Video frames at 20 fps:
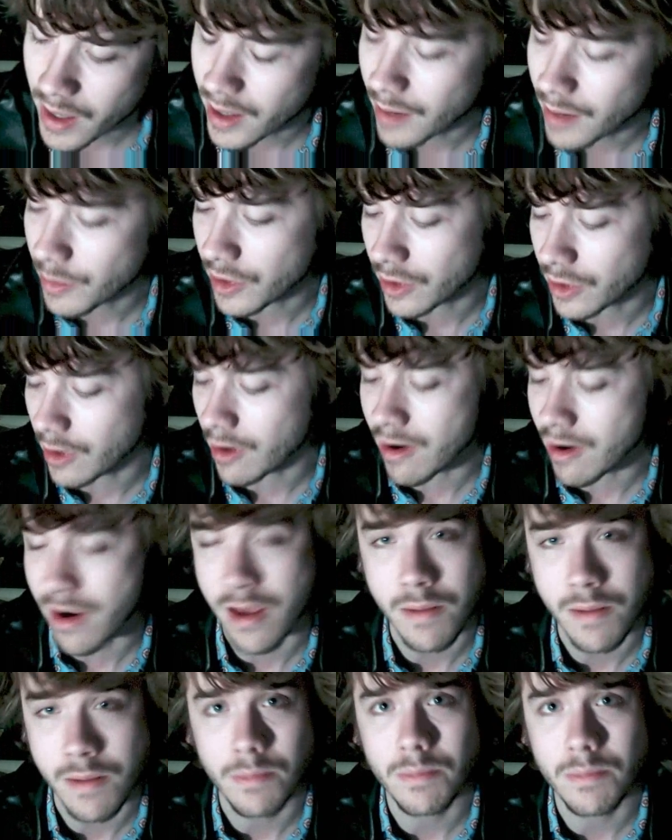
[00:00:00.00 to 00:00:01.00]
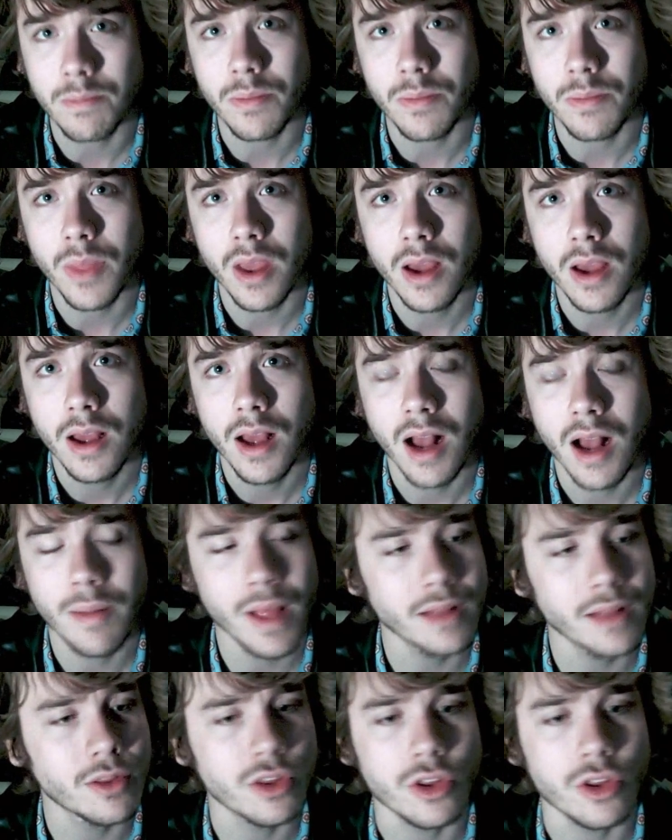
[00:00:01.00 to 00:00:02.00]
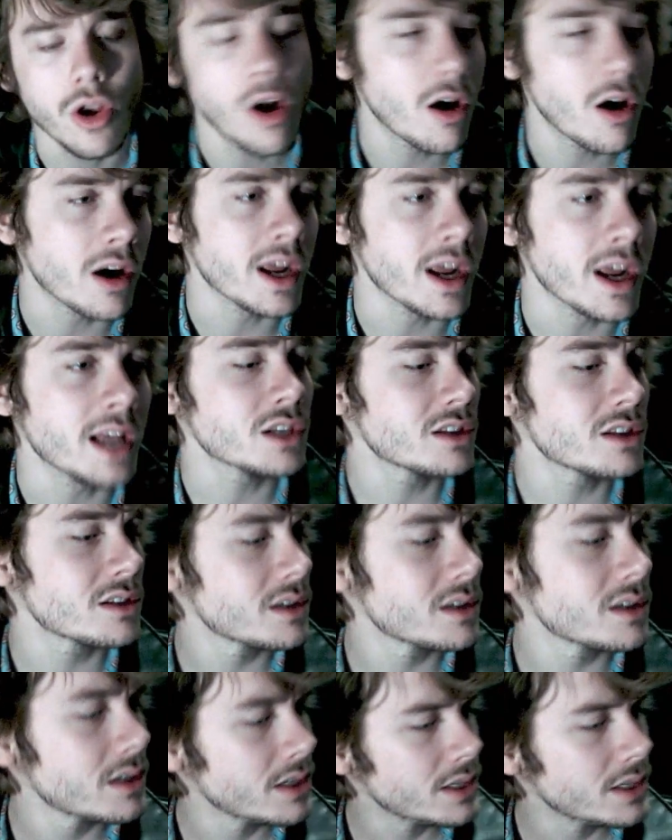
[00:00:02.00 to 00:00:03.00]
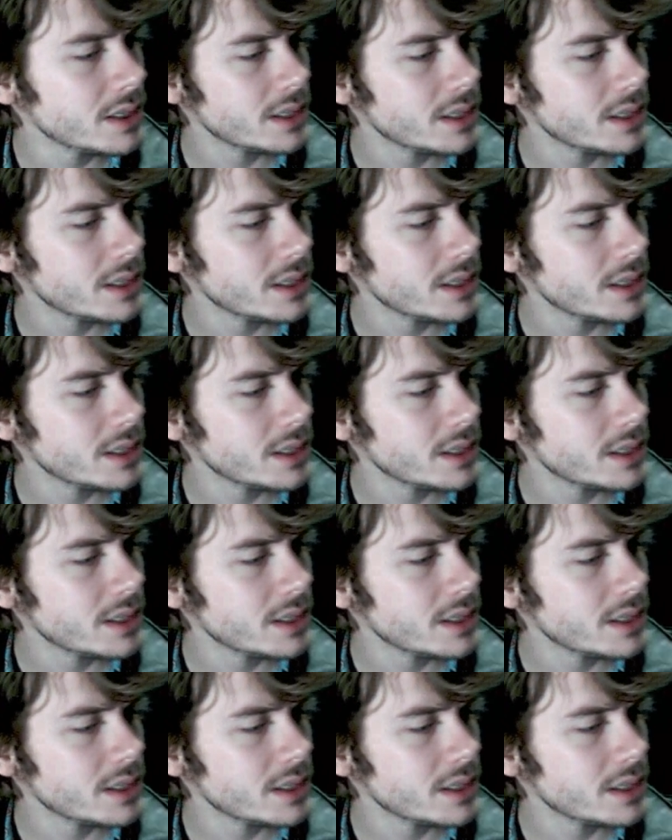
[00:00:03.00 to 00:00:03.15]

man. I'm sorry. I'm not sorry. It's